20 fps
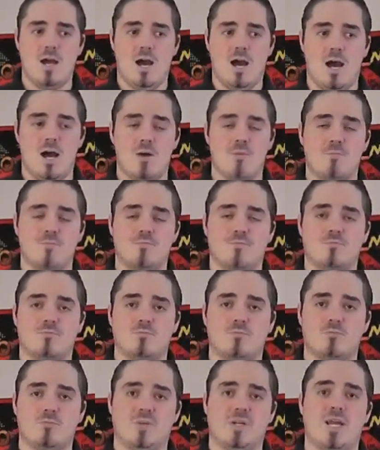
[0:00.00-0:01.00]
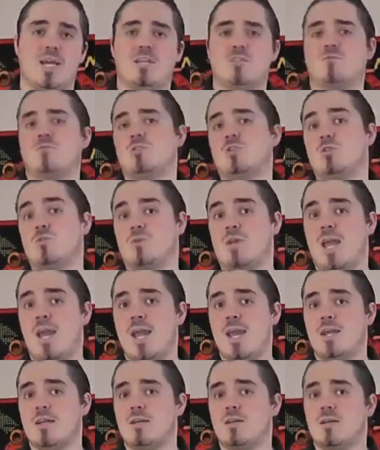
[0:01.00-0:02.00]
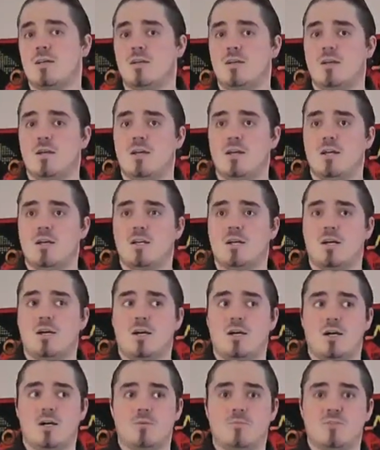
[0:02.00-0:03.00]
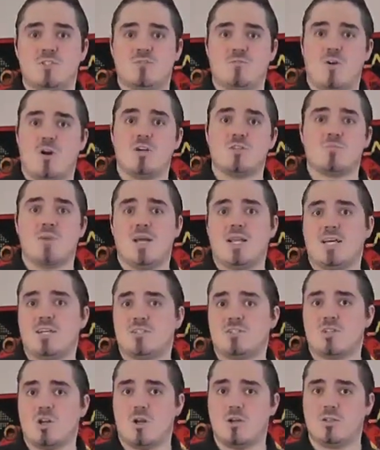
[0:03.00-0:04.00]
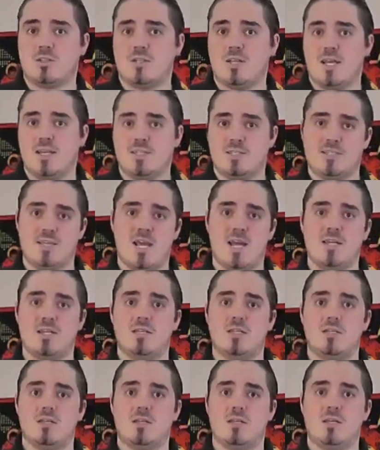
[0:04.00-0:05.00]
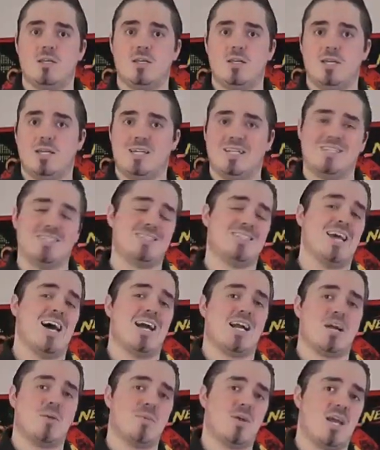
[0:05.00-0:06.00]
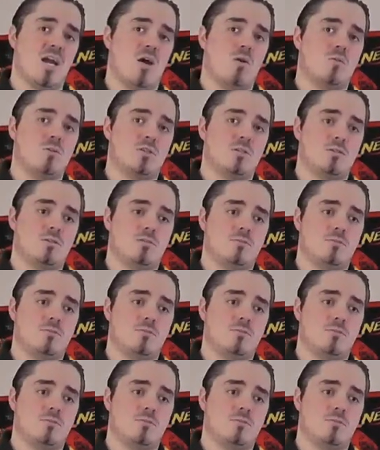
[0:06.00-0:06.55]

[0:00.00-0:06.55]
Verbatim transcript: Um, but as for the UK, um, as far as my last dart has said, it is not coming out.